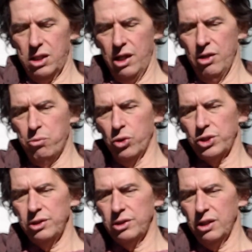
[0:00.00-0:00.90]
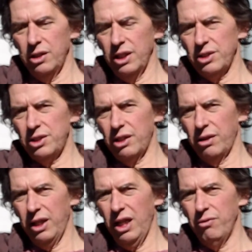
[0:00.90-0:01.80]
an abortion is a
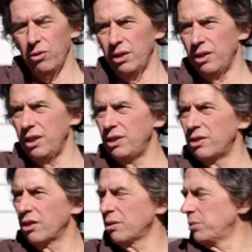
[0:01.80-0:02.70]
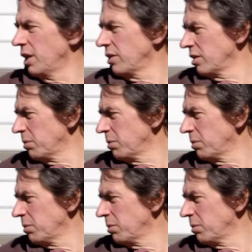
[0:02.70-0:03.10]
necessary evil in these circumstances.